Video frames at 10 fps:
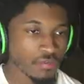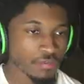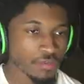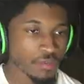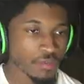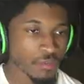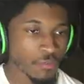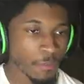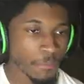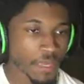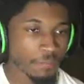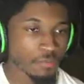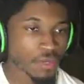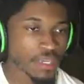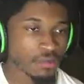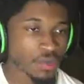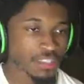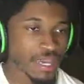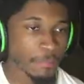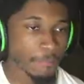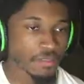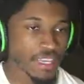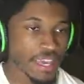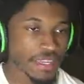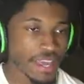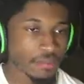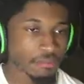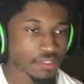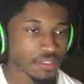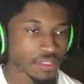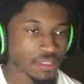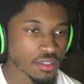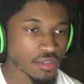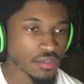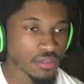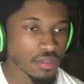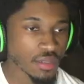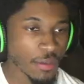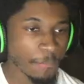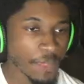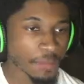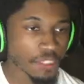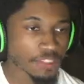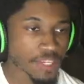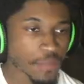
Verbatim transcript: Flanking around, I'm right. Yep, weak. One tap, dead. Got him. Let's go. Bubbler, let's go.